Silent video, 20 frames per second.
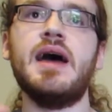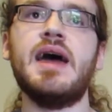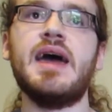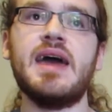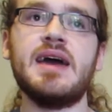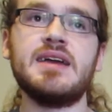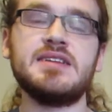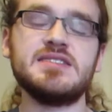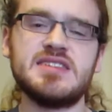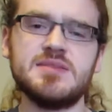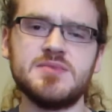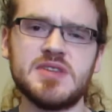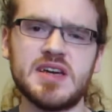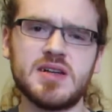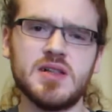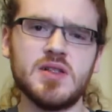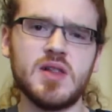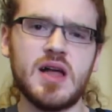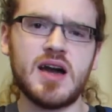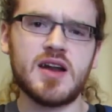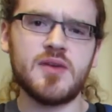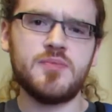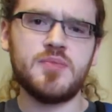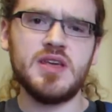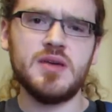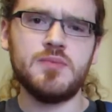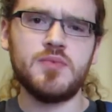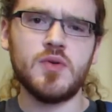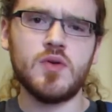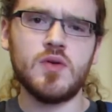and it seems like a lot of
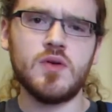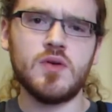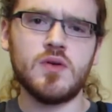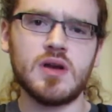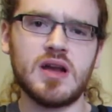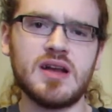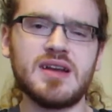people,